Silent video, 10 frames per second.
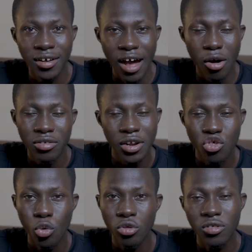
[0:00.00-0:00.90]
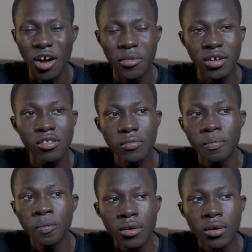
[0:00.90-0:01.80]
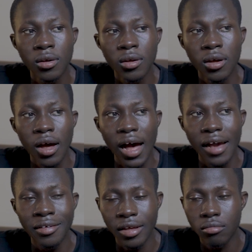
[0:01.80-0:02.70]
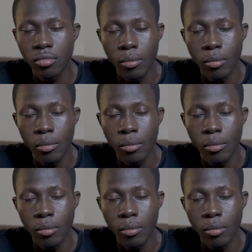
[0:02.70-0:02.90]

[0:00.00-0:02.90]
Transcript: I wasn't exposed that much. I started